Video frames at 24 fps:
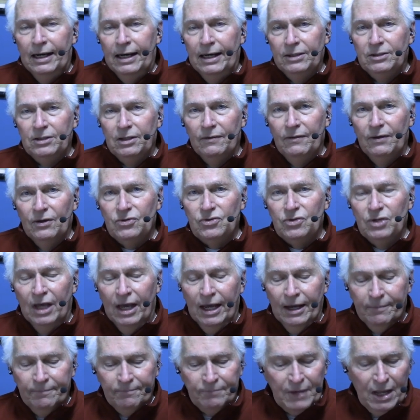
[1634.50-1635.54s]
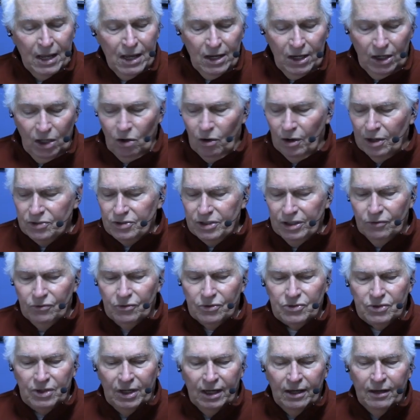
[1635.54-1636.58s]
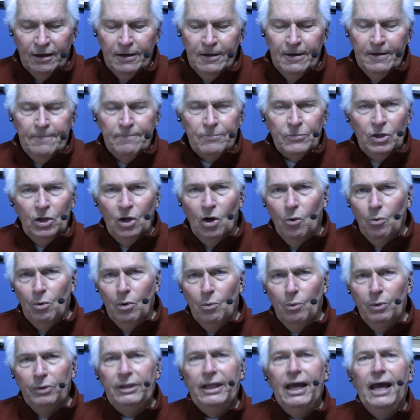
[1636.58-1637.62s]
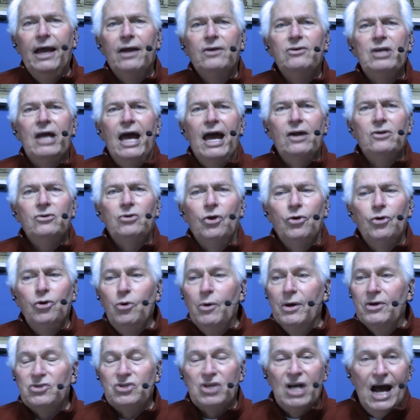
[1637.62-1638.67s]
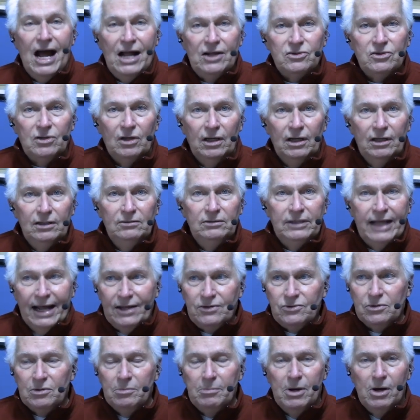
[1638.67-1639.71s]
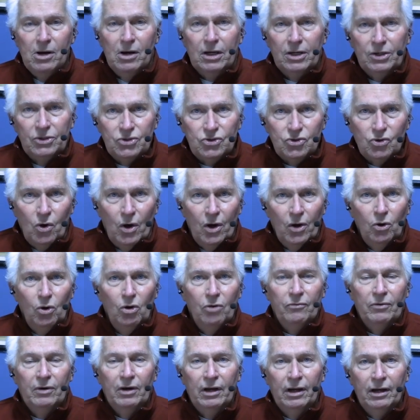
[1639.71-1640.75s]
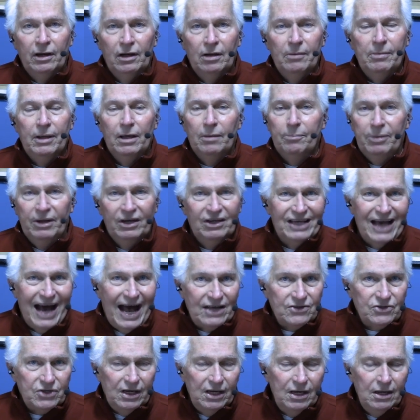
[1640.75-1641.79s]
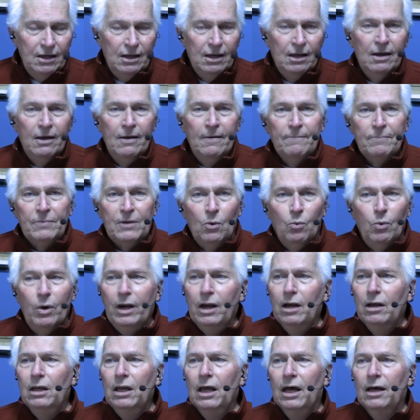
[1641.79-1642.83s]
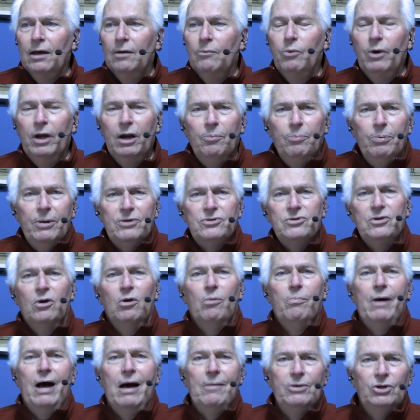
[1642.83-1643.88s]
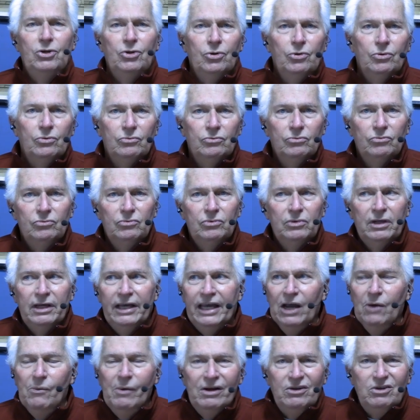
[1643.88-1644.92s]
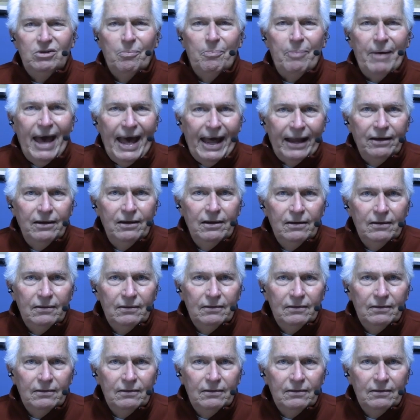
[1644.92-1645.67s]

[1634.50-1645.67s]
to this thing. You know, it's interesting. You know, when they attacked our U.S. consulate, that's American soil over in Libya, Benghazi, what did President Obama do? He went to bed.